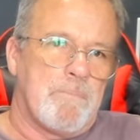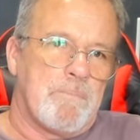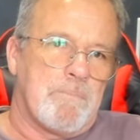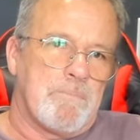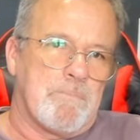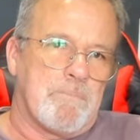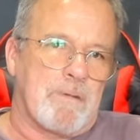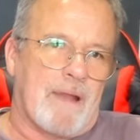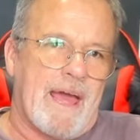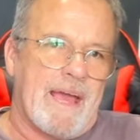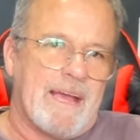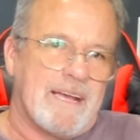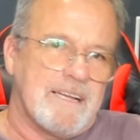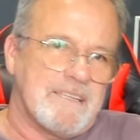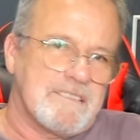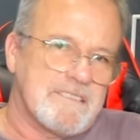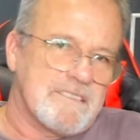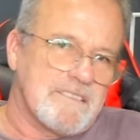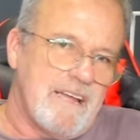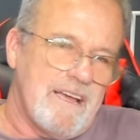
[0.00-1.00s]

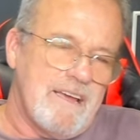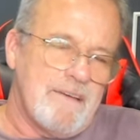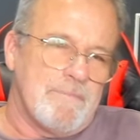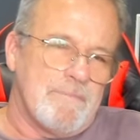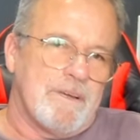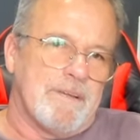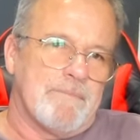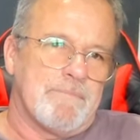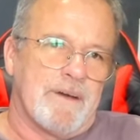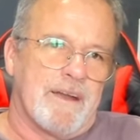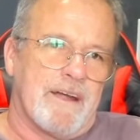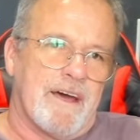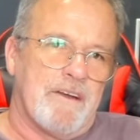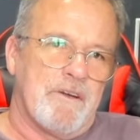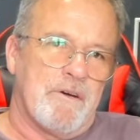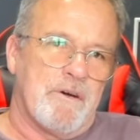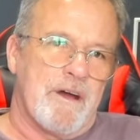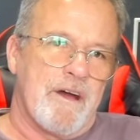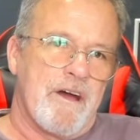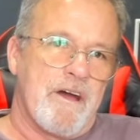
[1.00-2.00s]
blanket statement, but I
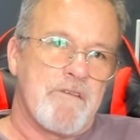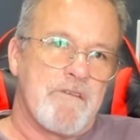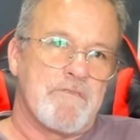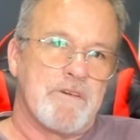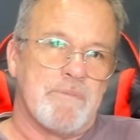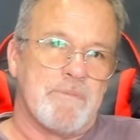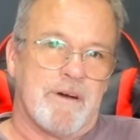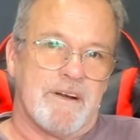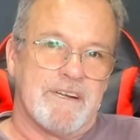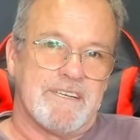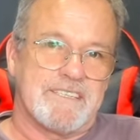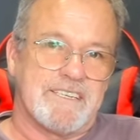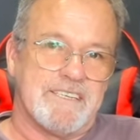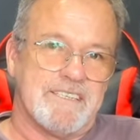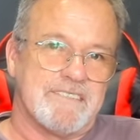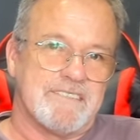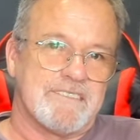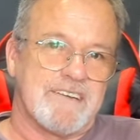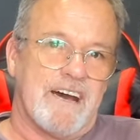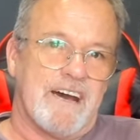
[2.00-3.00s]
know everybody's
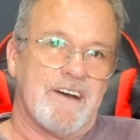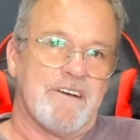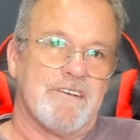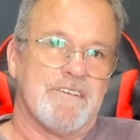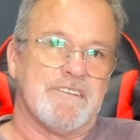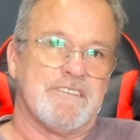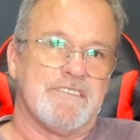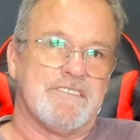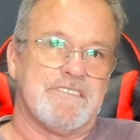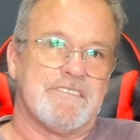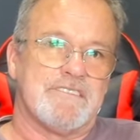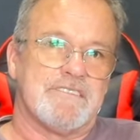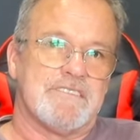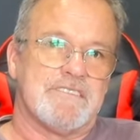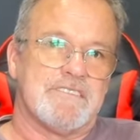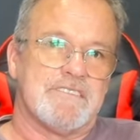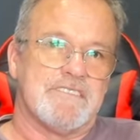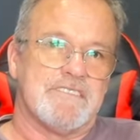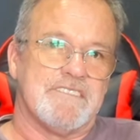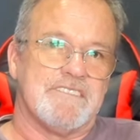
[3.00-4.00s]
getting tired of
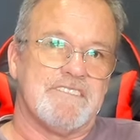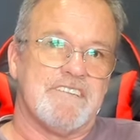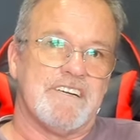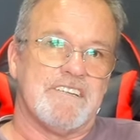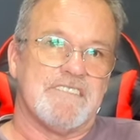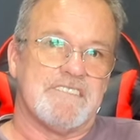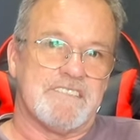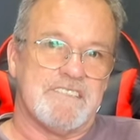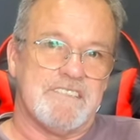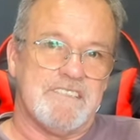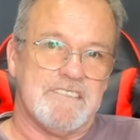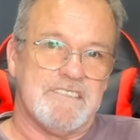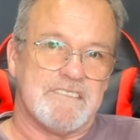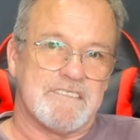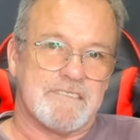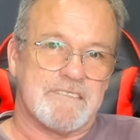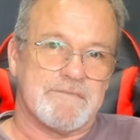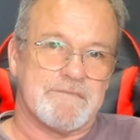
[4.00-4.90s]
the Gen Zs.